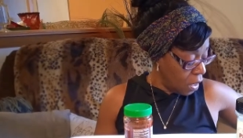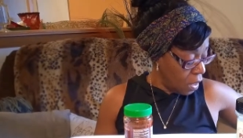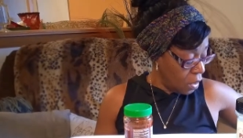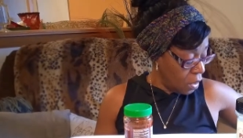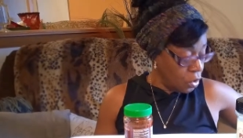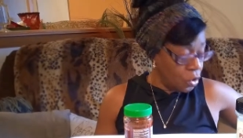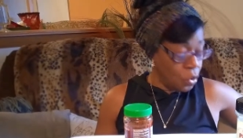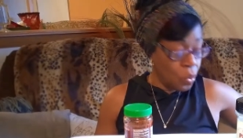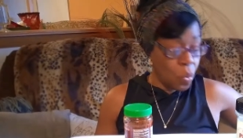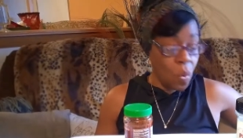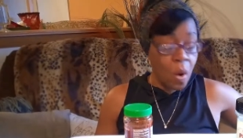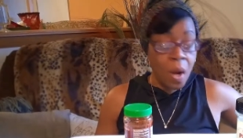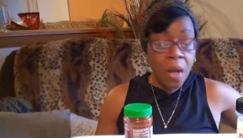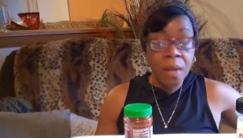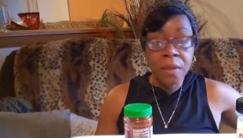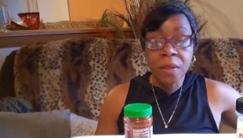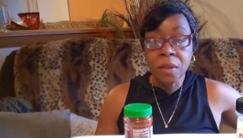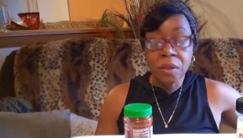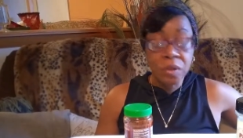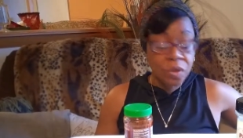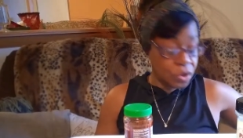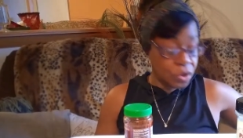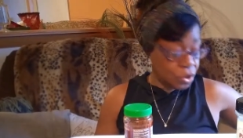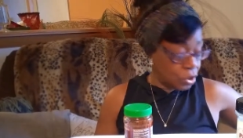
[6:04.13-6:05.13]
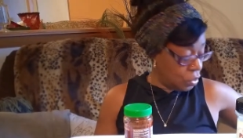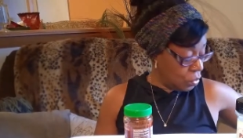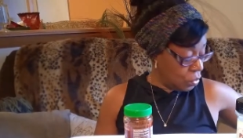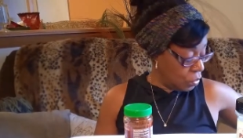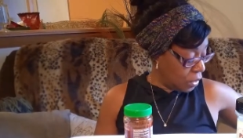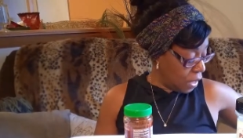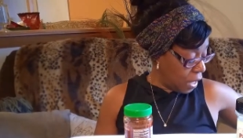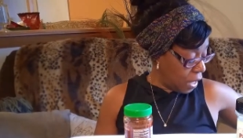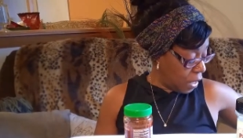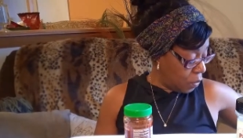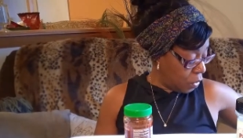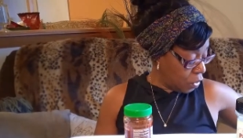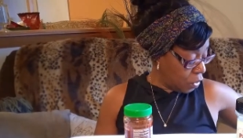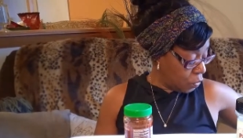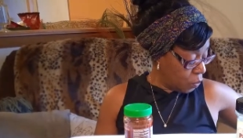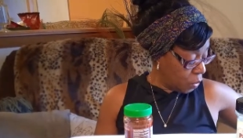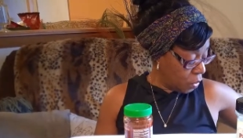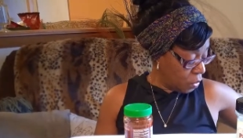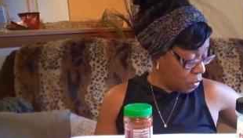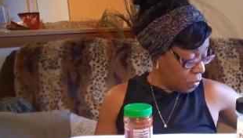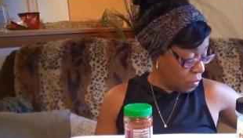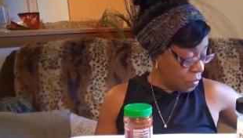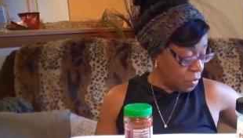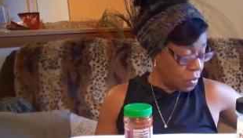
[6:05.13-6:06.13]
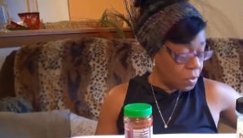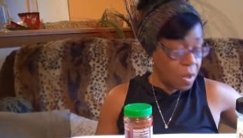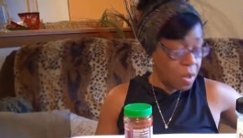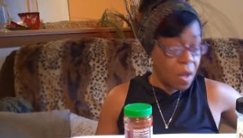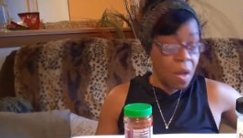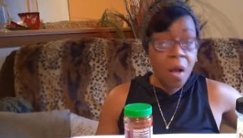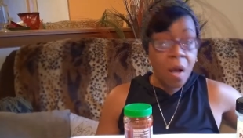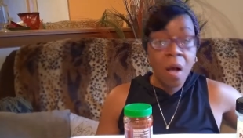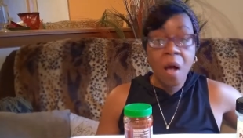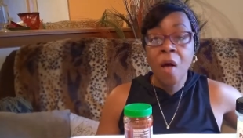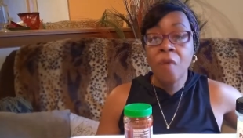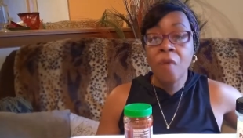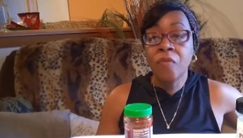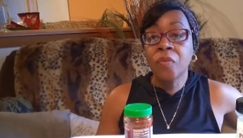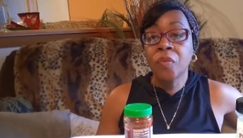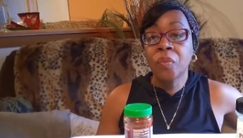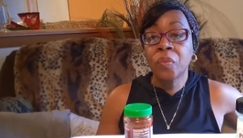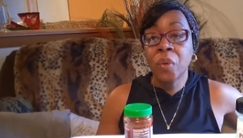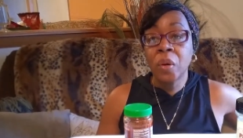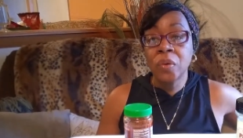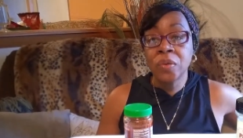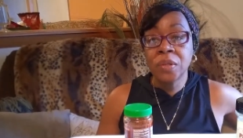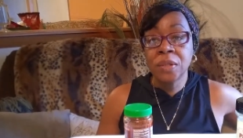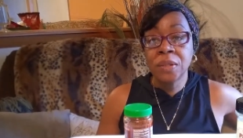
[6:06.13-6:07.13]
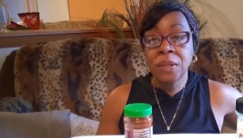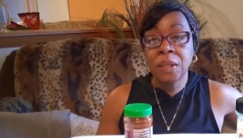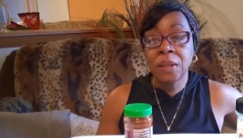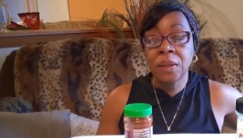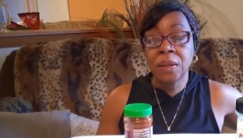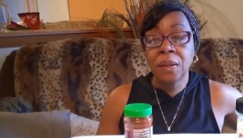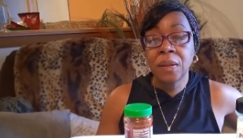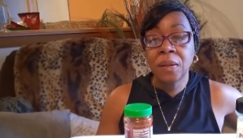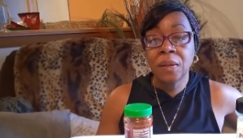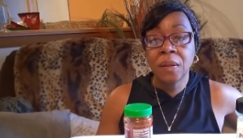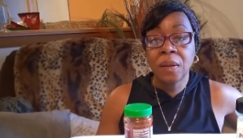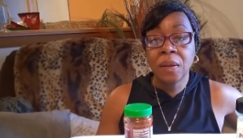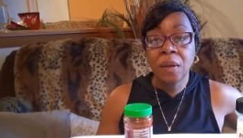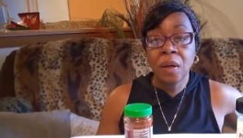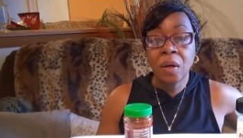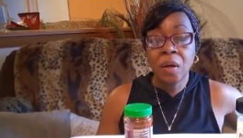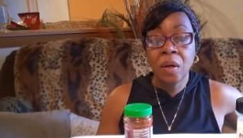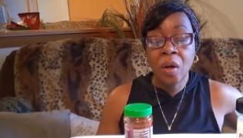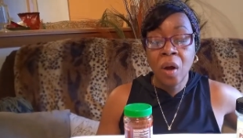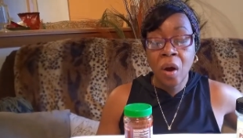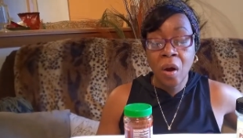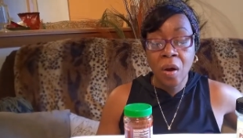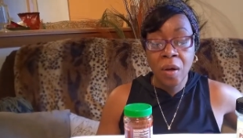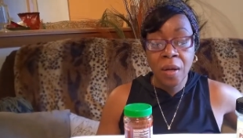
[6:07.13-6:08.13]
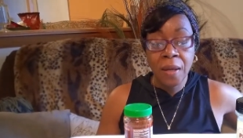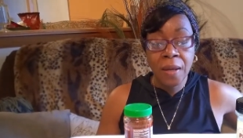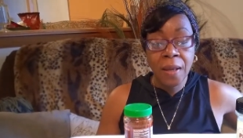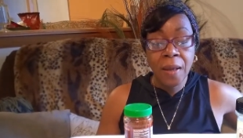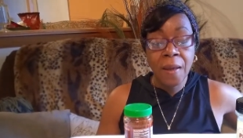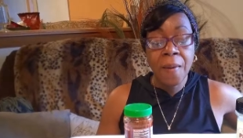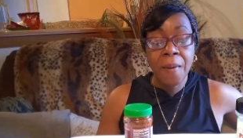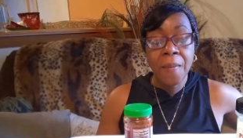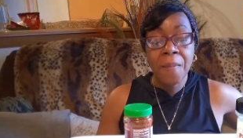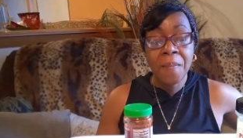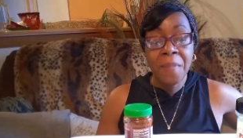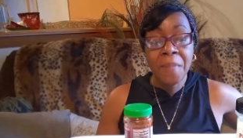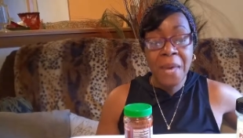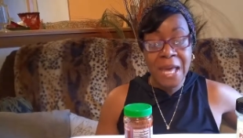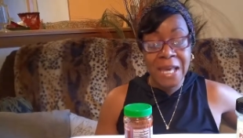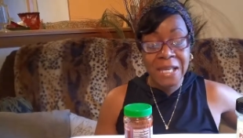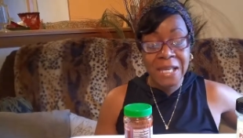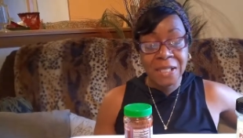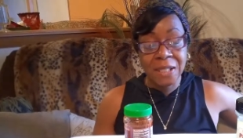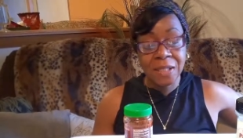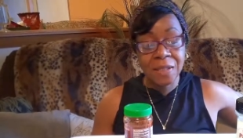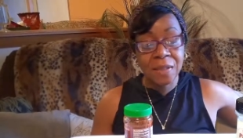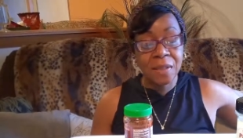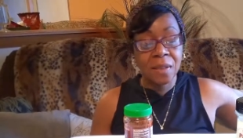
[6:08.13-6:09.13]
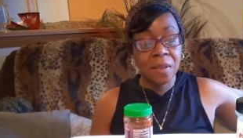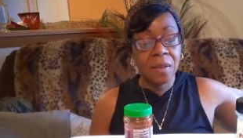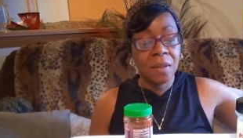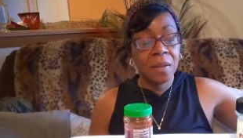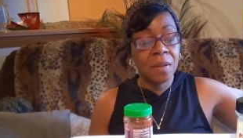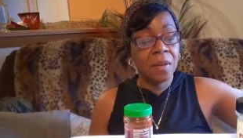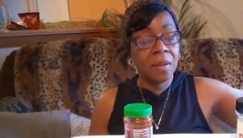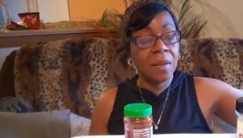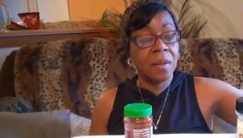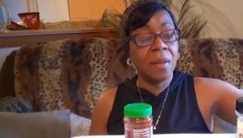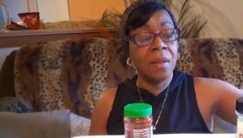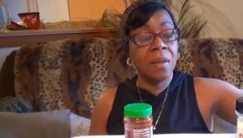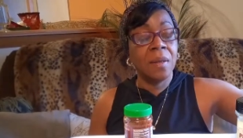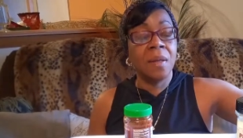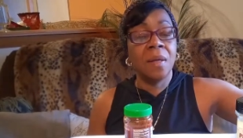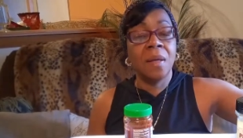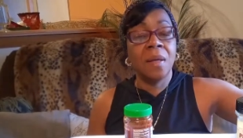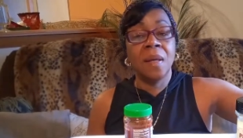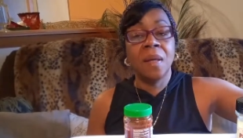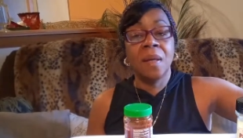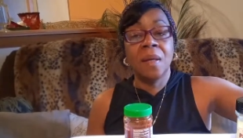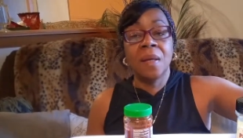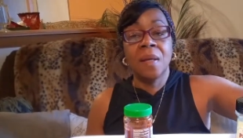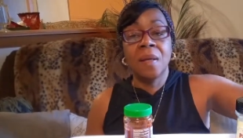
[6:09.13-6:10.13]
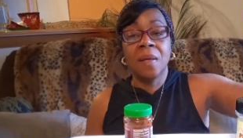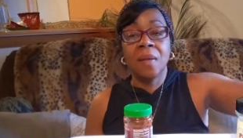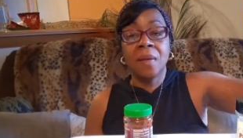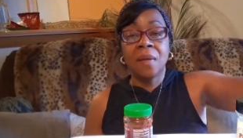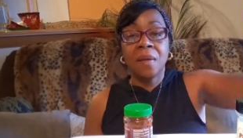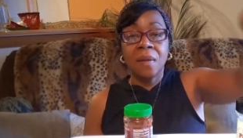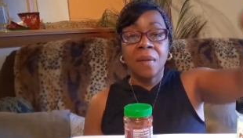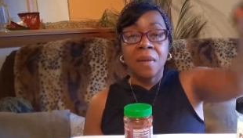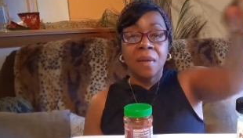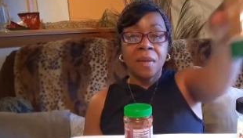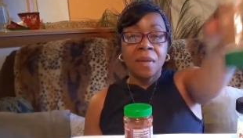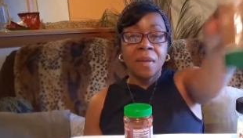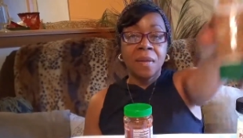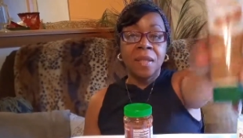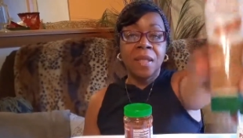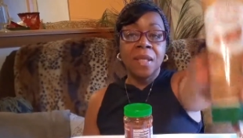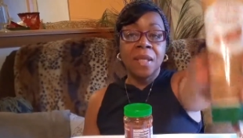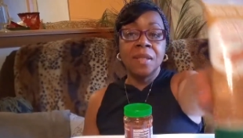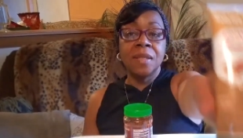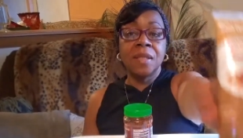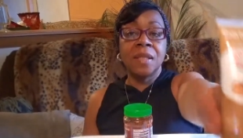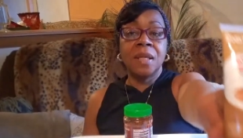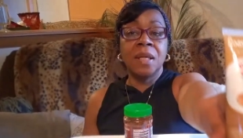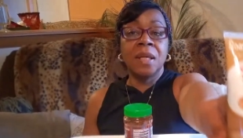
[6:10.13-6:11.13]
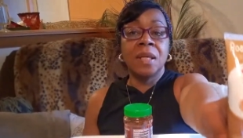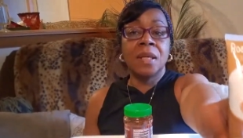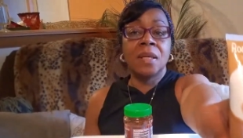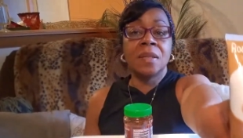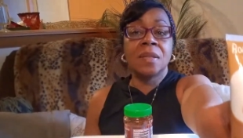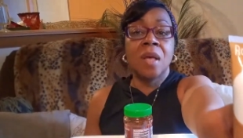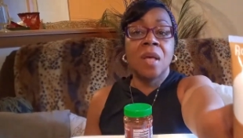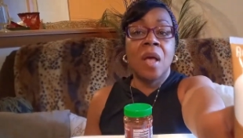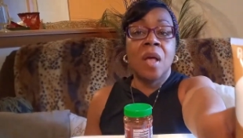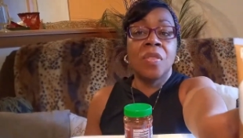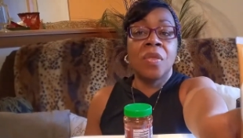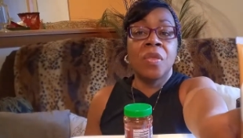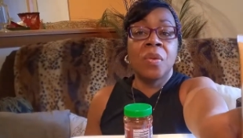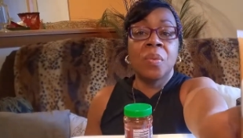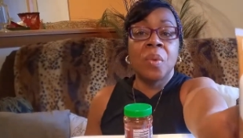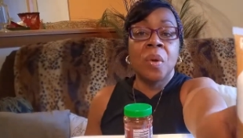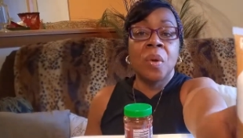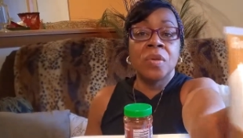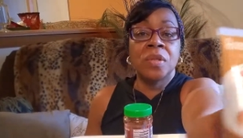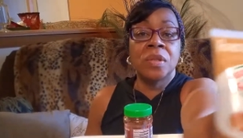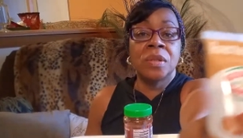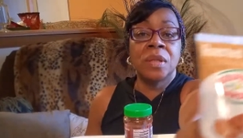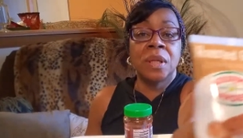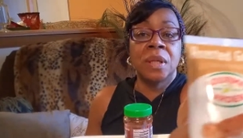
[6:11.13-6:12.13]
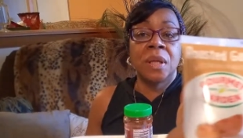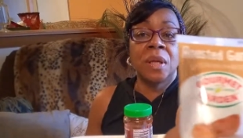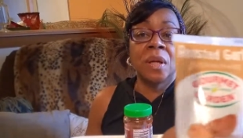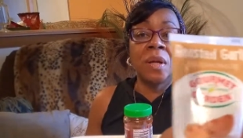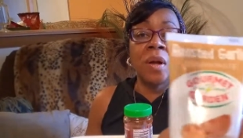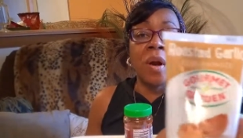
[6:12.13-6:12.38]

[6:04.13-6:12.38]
You want 2 tablespoons of roasted garlic paste. This is the roasted